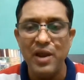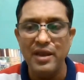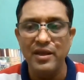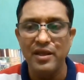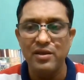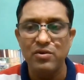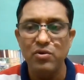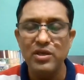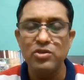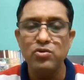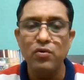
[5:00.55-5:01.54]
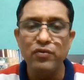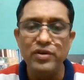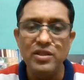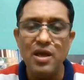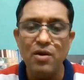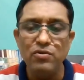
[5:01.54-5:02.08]
planning. Okay, so
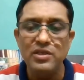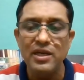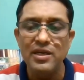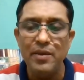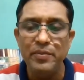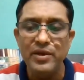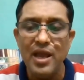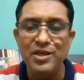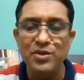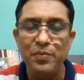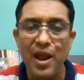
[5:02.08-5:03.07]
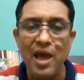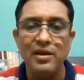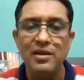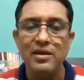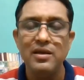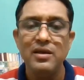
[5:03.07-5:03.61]
without a definite
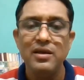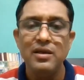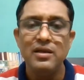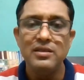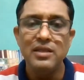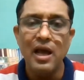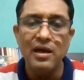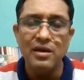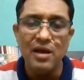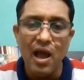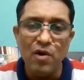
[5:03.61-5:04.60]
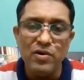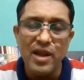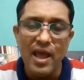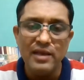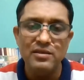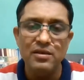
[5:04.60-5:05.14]
plan, our
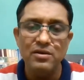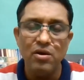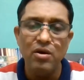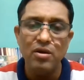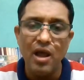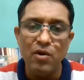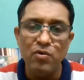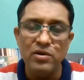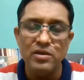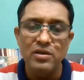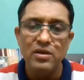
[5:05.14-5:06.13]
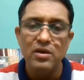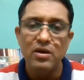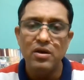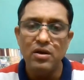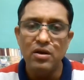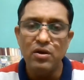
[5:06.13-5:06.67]
action or our
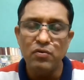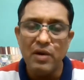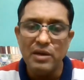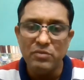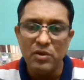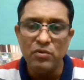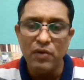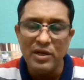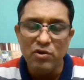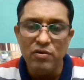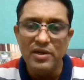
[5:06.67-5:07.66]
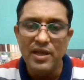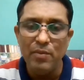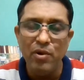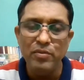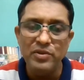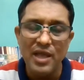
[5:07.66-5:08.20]
what will
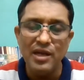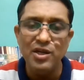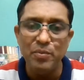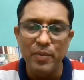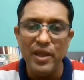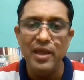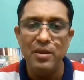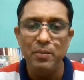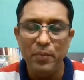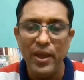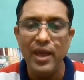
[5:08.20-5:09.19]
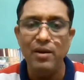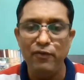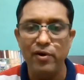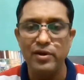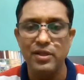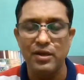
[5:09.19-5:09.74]
develop that may fail
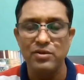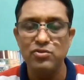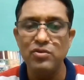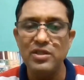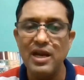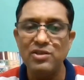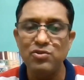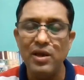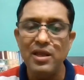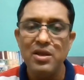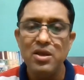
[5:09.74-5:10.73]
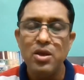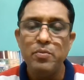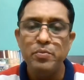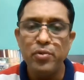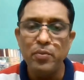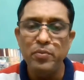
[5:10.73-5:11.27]
further. So that's why
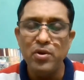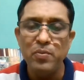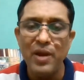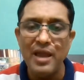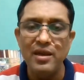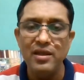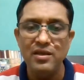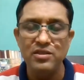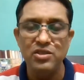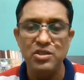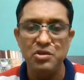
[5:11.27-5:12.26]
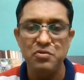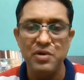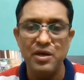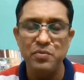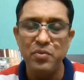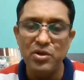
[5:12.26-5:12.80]
proper planning is
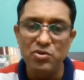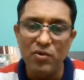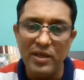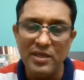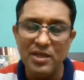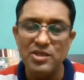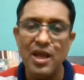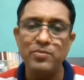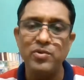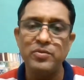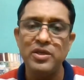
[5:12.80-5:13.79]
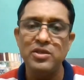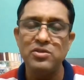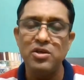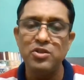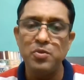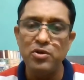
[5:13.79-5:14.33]
required for doing a type of
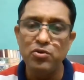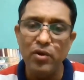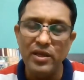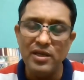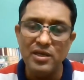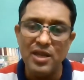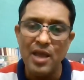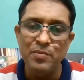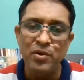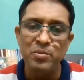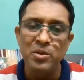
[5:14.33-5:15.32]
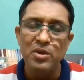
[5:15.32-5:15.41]
research, for doing a type of